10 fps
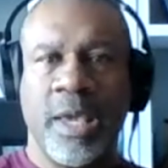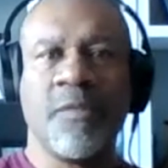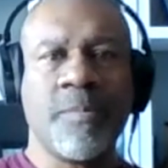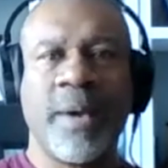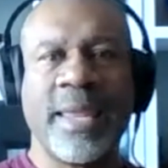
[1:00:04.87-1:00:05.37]

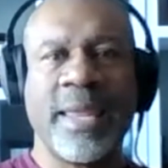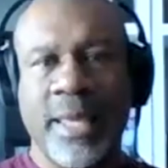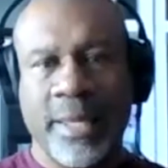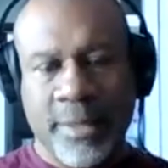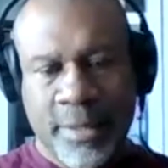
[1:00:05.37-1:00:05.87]
Everybody
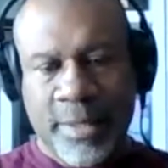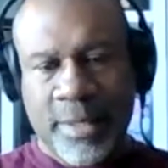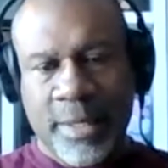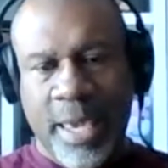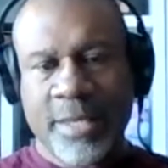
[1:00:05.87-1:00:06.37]
that
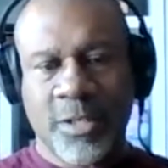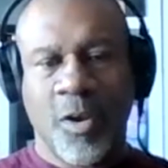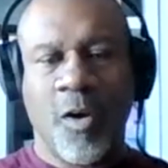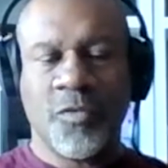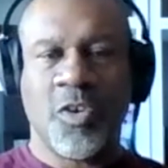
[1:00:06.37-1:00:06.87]
has a
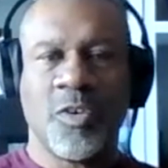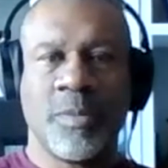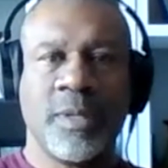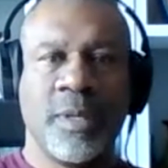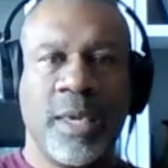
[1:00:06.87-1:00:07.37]
golf
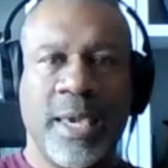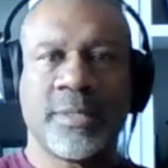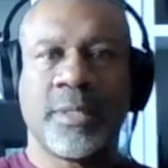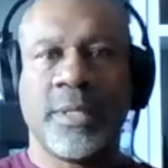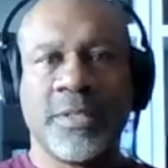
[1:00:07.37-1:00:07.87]
tournament
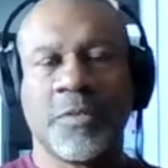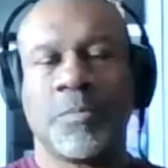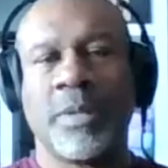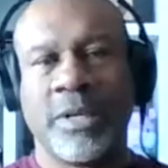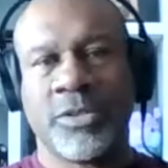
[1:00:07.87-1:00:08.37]
has a list
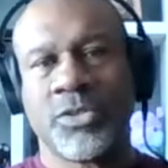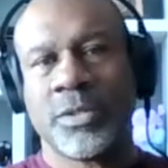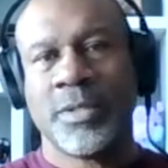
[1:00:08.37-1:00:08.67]
of players.